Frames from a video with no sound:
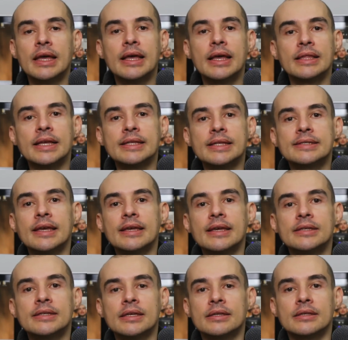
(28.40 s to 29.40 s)
Let's
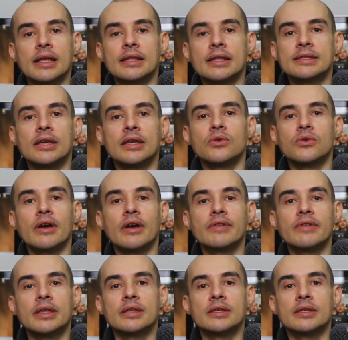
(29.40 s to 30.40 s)
say you have
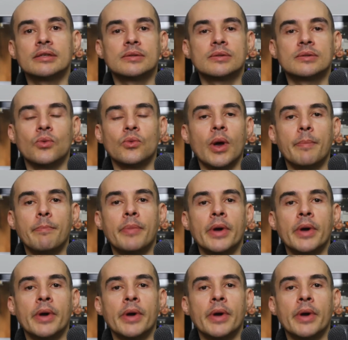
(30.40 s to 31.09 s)
like this web